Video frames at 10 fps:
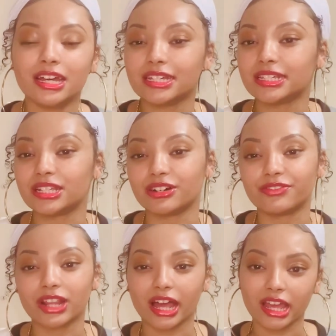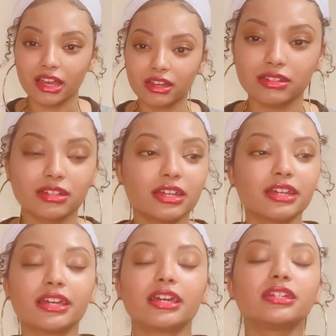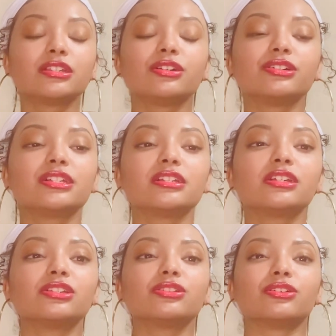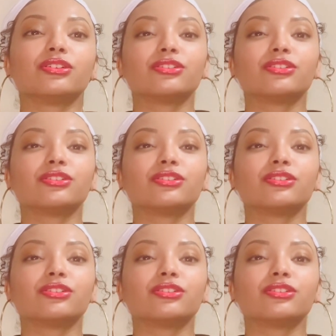stuff like, kiss your sister.